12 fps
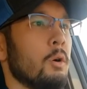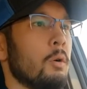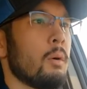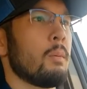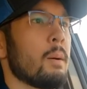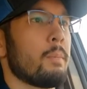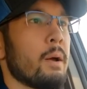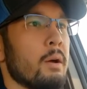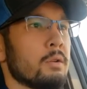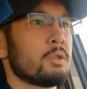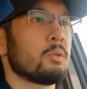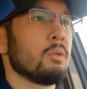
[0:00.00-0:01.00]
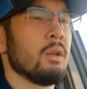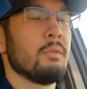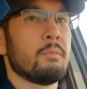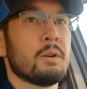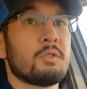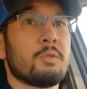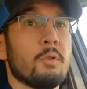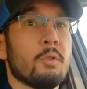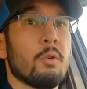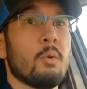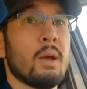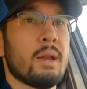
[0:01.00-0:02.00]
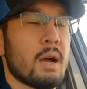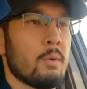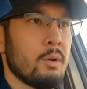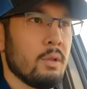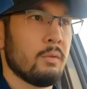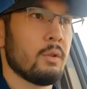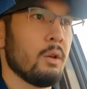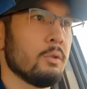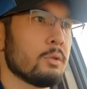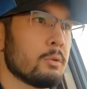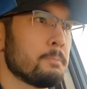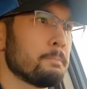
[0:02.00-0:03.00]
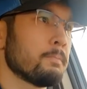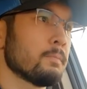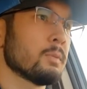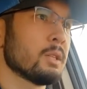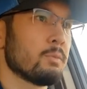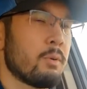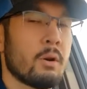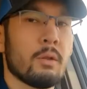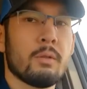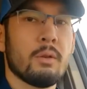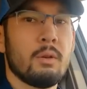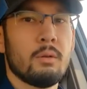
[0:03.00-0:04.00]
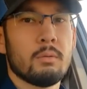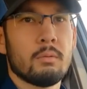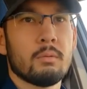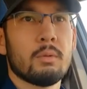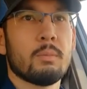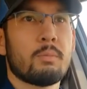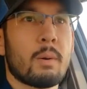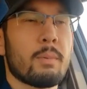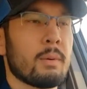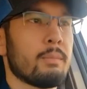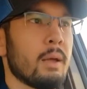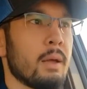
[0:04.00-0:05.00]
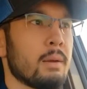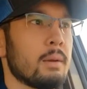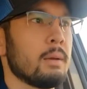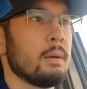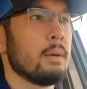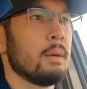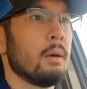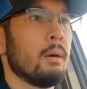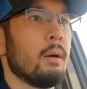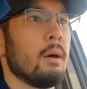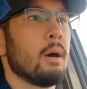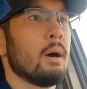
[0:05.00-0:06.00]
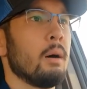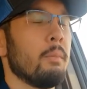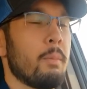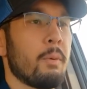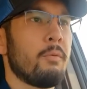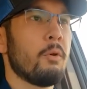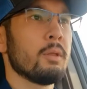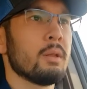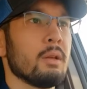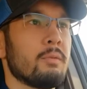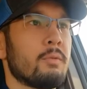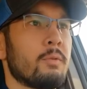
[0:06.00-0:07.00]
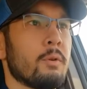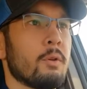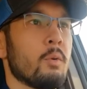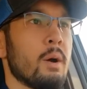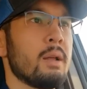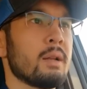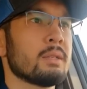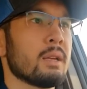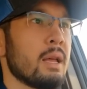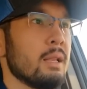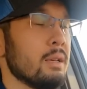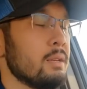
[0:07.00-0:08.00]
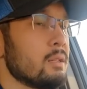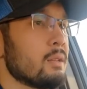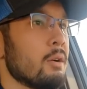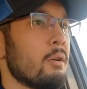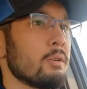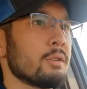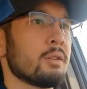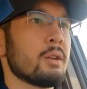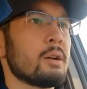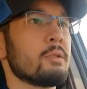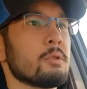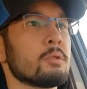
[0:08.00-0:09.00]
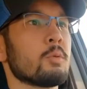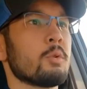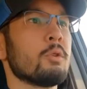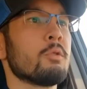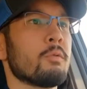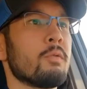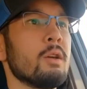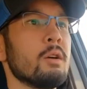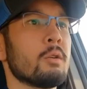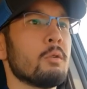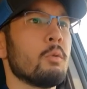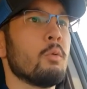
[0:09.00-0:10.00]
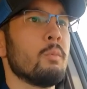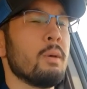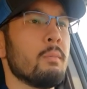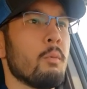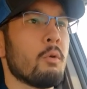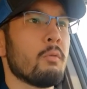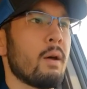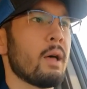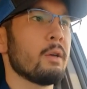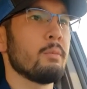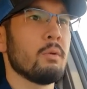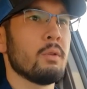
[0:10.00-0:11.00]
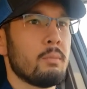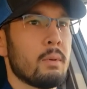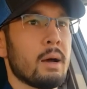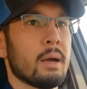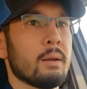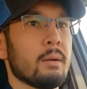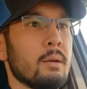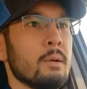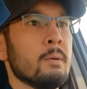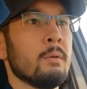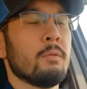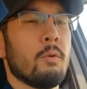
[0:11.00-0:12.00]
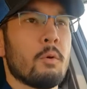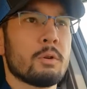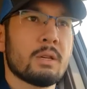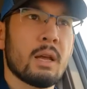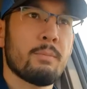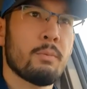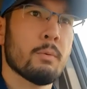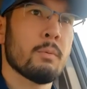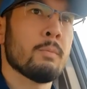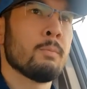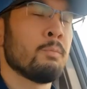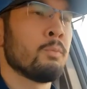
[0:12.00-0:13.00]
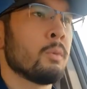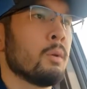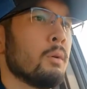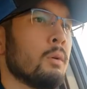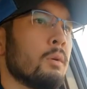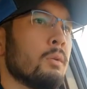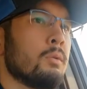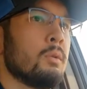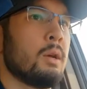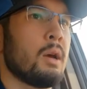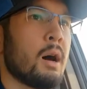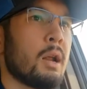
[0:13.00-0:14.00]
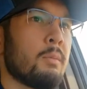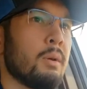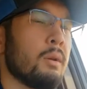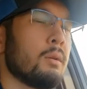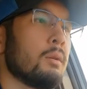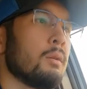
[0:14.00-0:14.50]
when my parents lived much further away, now we live closer as part of the prepping plan. But before they lived further away, and I said, hey, listen, there are scenarios where your vehicle will be more valuable than mine. For example, the economy